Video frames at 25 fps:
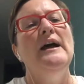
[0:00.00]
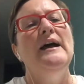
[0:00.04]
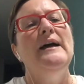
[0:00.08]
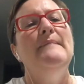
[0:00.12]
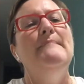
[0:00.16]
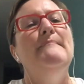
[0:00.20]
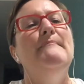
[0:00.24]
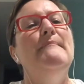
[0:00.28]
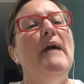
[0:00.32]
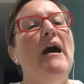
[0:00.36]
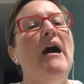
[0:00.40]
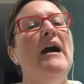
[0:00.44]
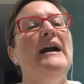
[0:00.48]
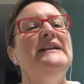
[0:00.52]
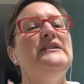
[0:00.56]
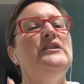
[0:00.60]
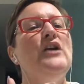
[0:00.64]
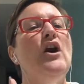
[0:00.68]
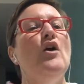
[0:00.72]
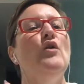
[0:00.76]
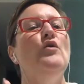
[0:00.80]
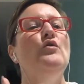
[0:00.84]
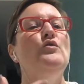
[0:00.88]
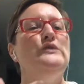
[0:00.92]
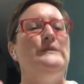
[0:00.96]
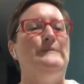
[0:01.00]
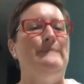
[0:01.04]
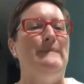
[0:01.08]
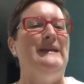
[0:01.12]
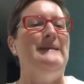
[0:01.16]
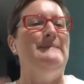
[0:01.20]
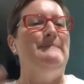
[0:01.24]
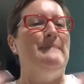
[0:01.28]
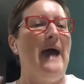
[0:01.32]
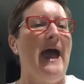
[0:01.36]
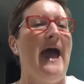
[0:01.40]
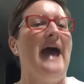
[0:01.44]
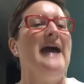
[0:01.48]
might hold me
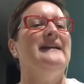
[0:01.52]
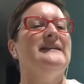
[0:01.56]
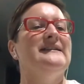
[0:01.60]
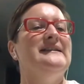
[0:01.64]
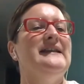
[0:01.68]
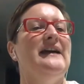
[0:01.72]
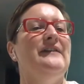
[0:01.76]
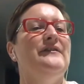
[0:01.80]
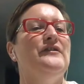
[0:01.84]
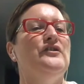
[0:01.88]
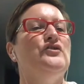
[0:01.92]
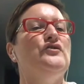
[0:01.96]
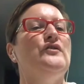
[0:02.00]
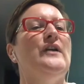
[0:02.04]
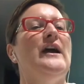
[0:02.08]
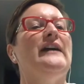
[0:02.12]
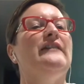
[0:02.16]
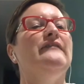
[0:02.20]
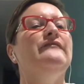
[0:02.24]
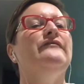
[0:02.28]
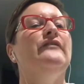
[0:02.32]
back down the track